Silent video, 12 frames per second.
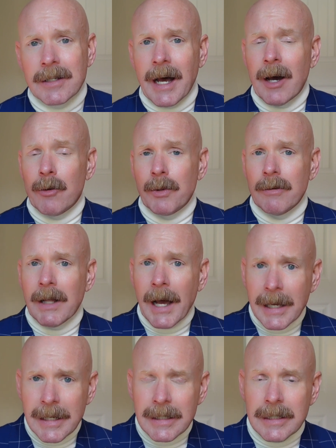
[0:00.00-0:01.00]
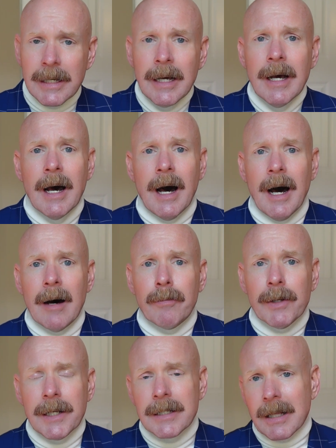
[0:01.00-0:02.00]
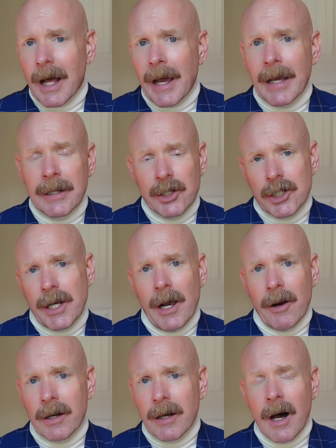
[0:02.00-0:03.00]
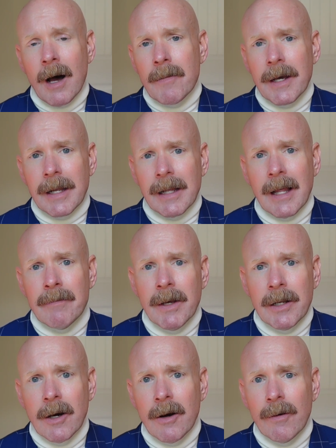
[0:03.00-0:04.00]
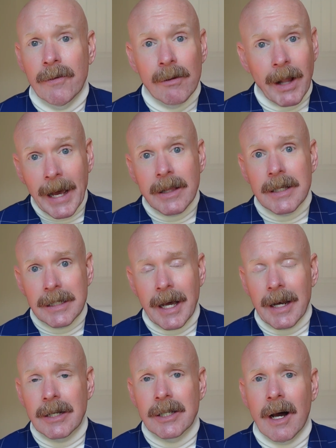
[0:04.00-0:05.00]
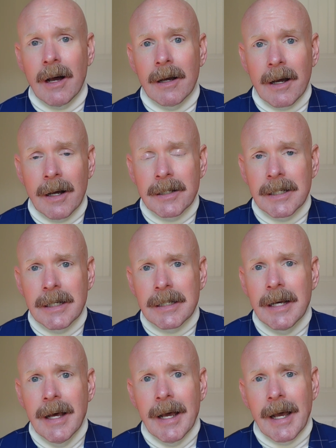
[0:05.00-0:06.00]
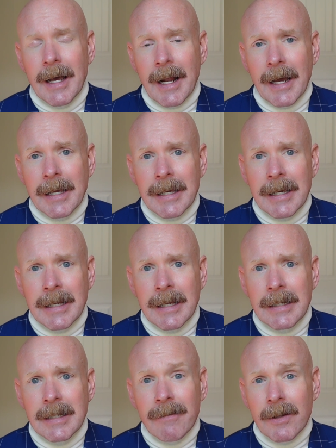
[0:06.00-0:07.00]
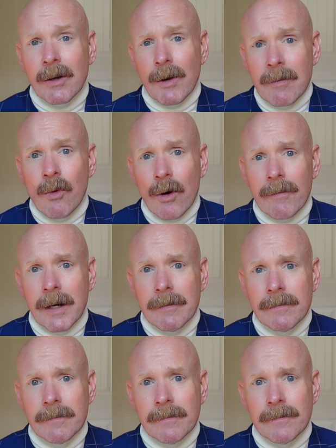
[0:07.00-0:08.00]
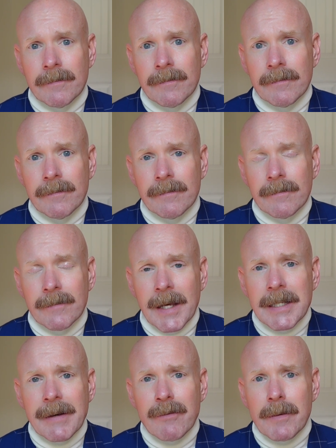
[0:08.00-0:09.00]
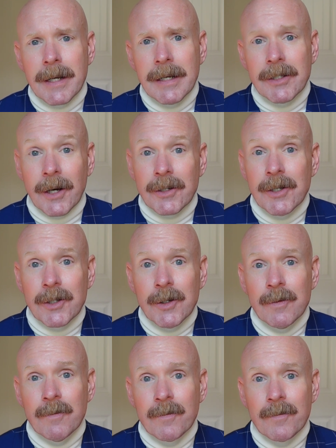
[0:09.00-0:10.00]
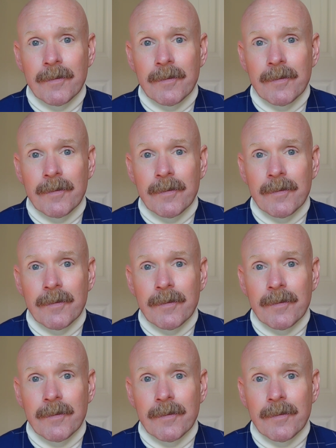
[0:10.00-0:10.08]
I hope you like it. Please like and share and comment and let me know if you like this kind of content, and I can definitely create more of it. Thanks, everybody. Talk to you soon.